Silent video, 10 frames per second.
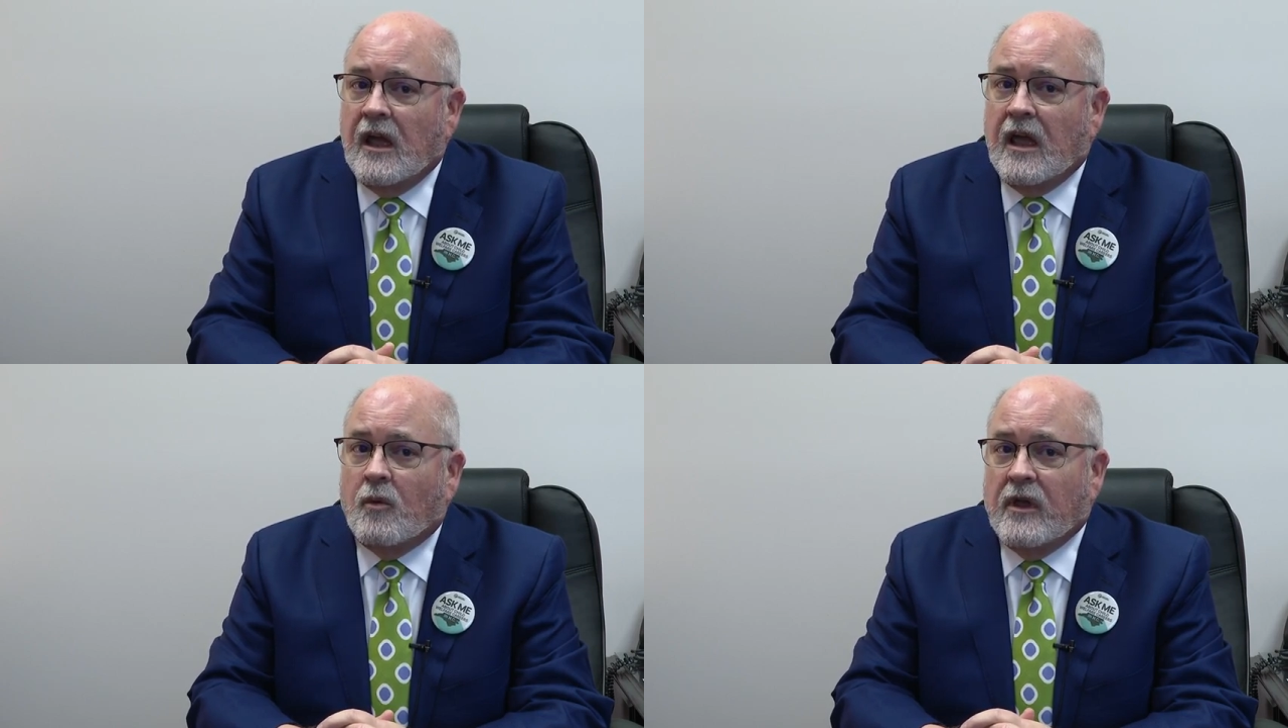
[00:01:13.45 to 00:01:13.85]

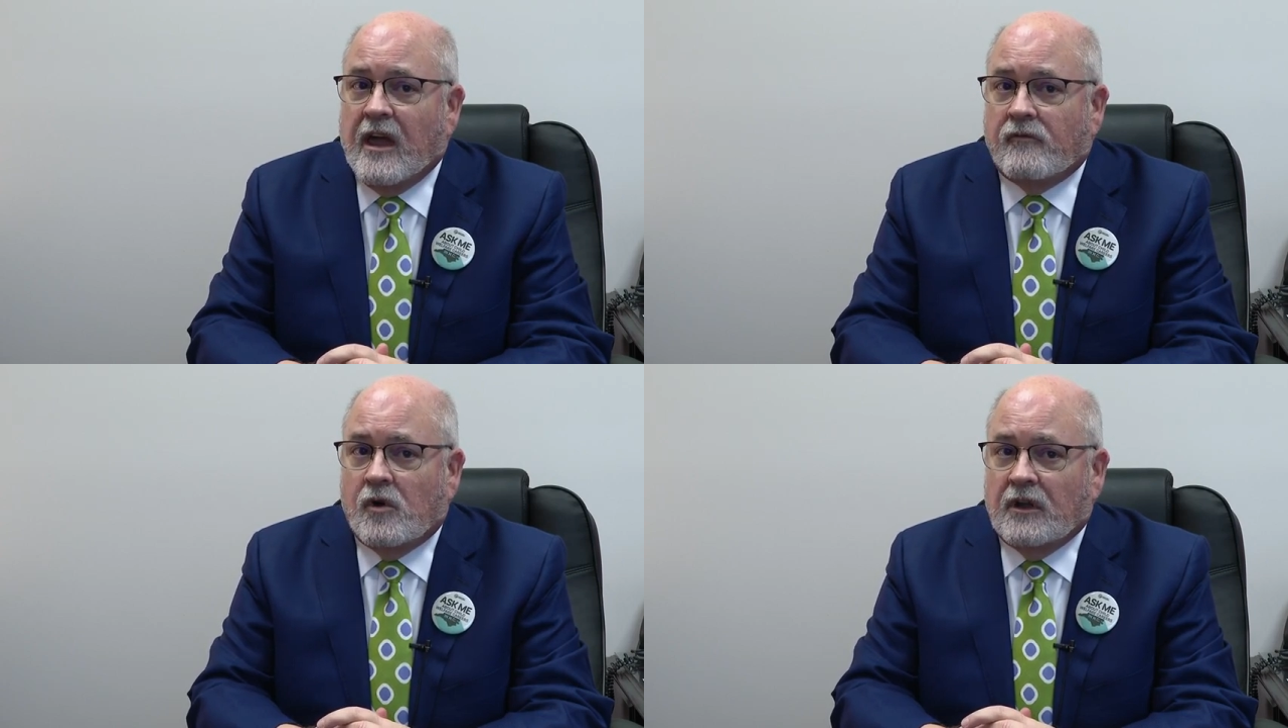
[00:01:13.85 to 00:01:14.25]
and we
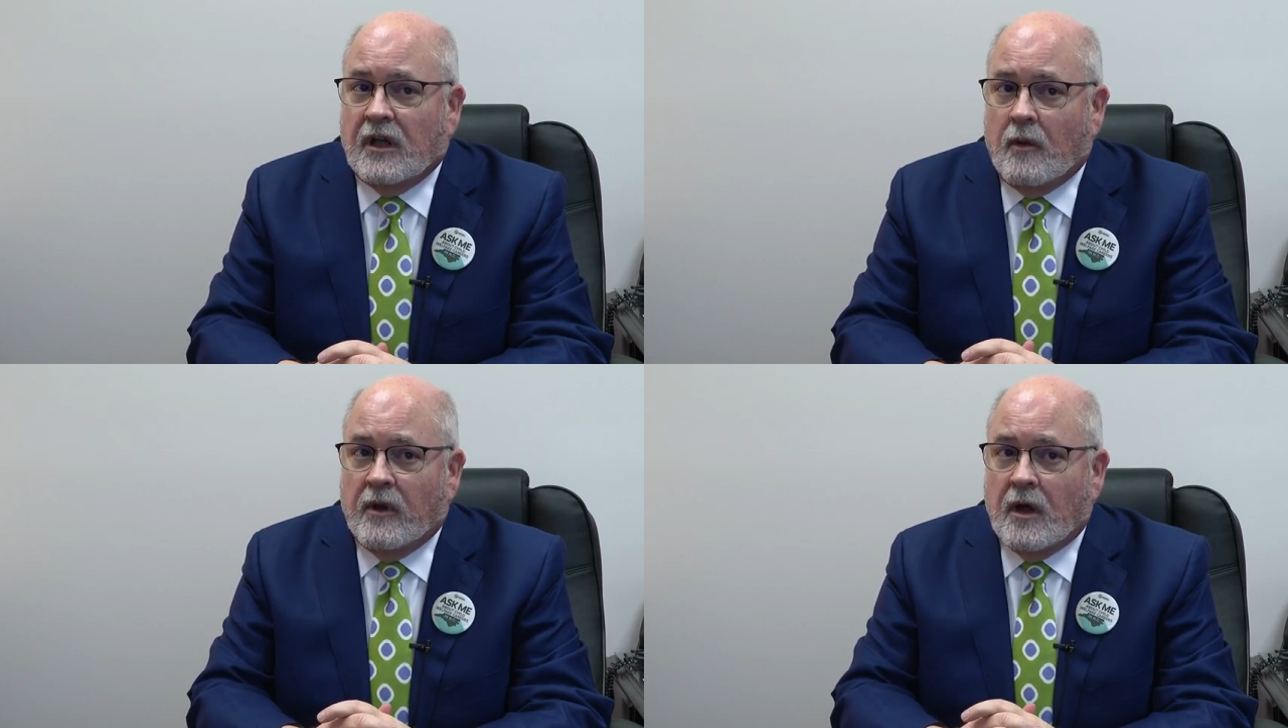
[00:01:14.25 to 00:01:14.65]
have one
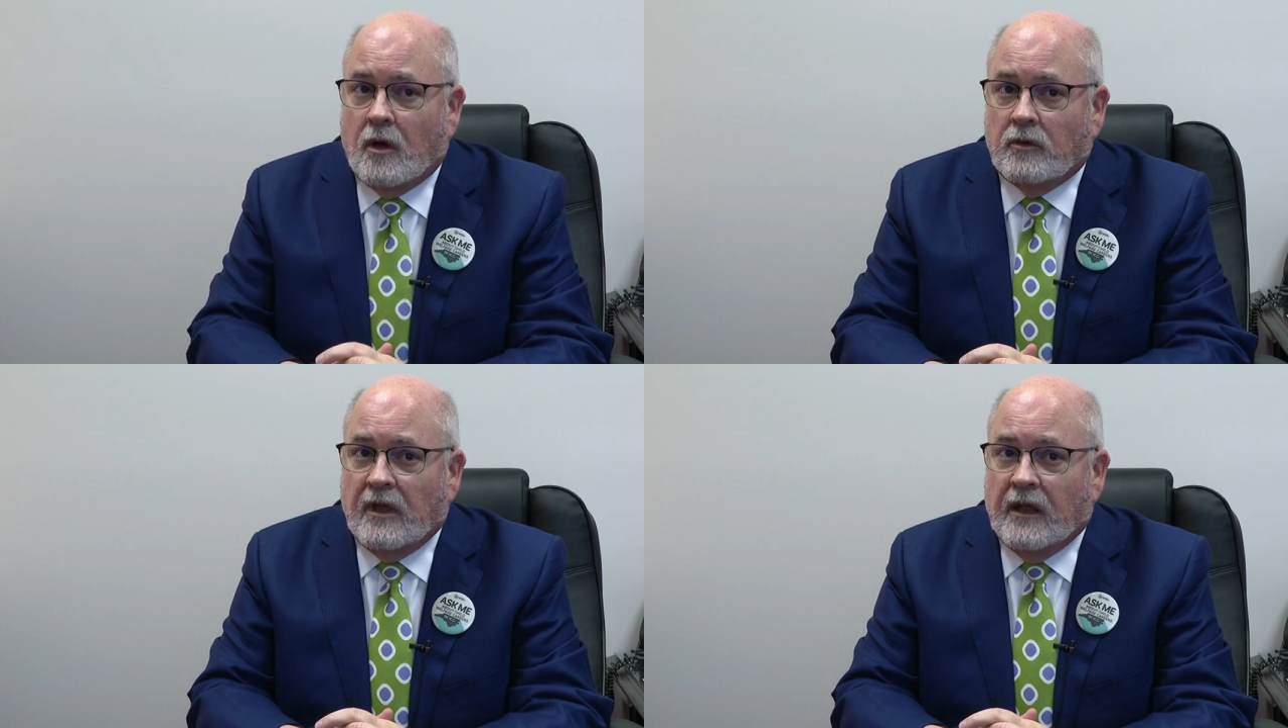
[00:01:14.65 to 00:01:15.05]
coming
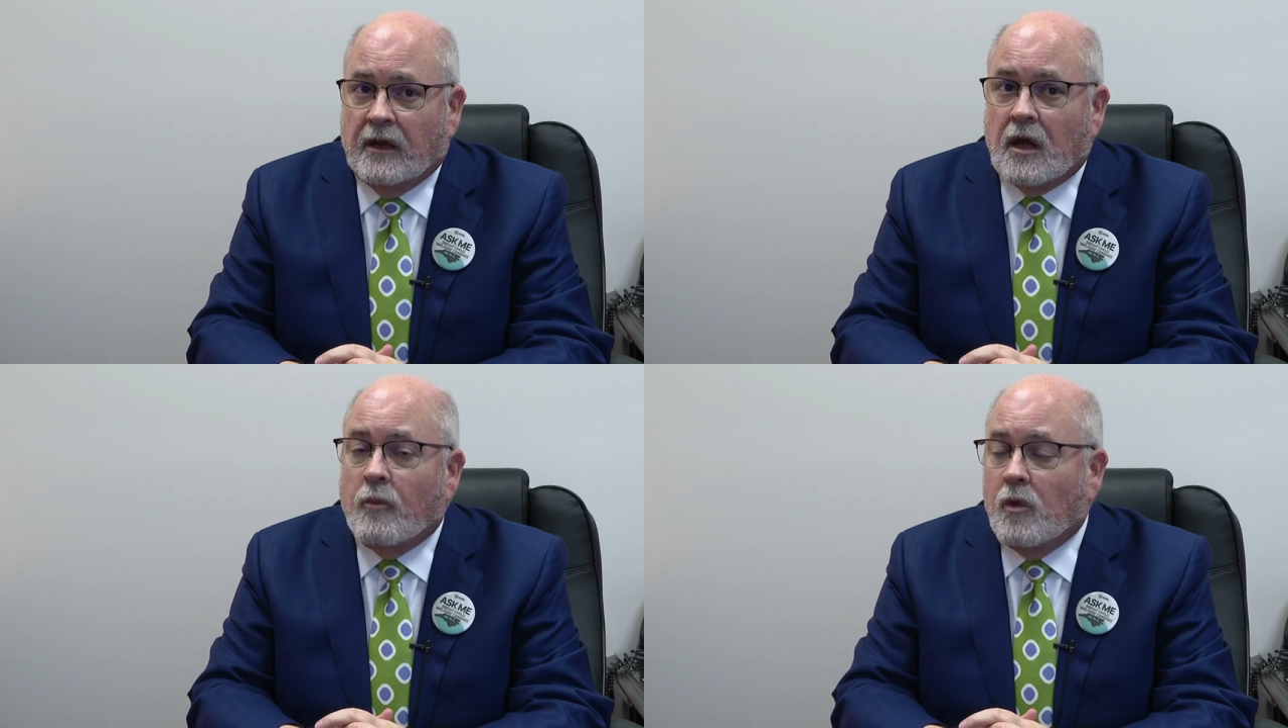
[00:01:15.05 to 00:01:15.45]
on in a
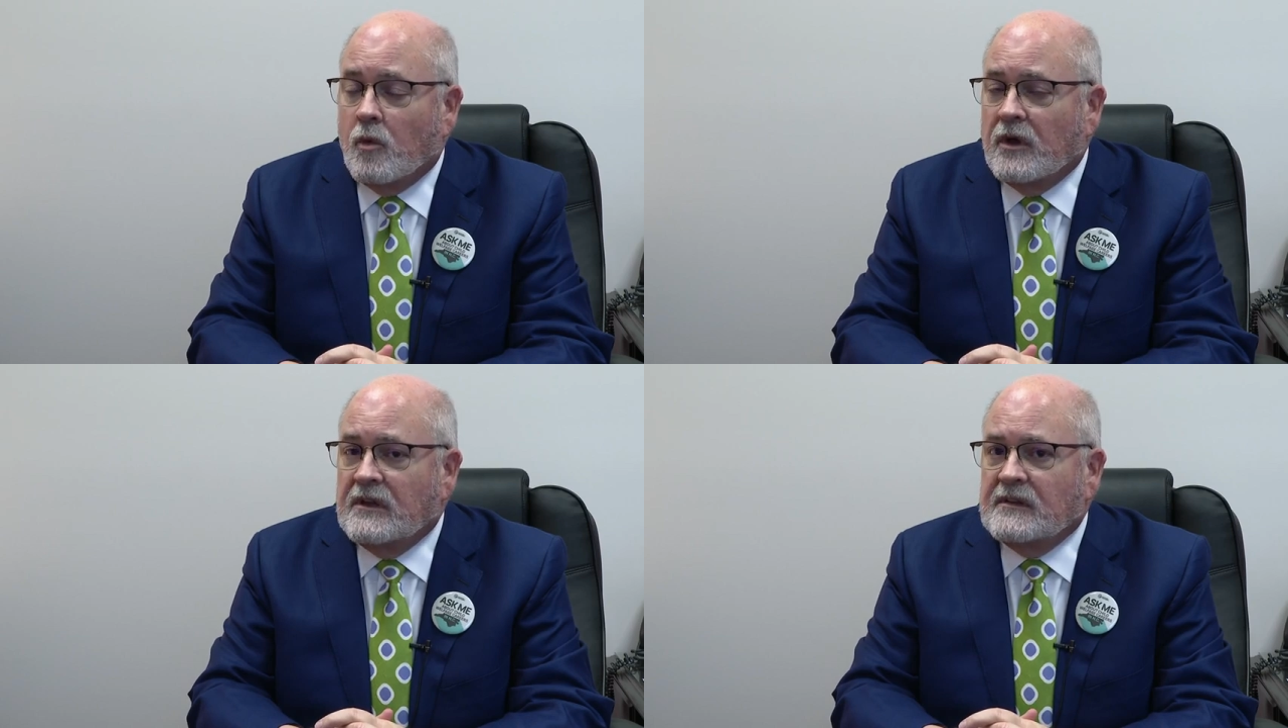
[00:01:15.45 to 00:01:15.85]
couple
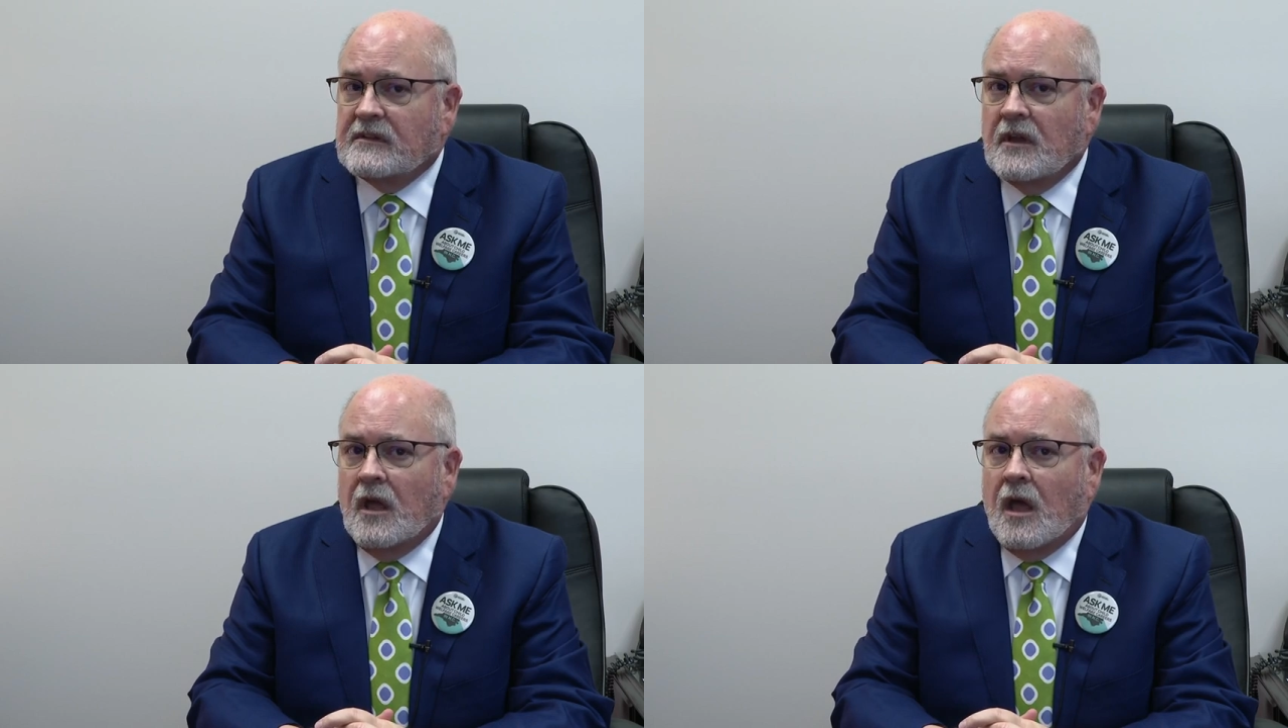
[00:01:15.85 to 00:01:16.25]
weeks.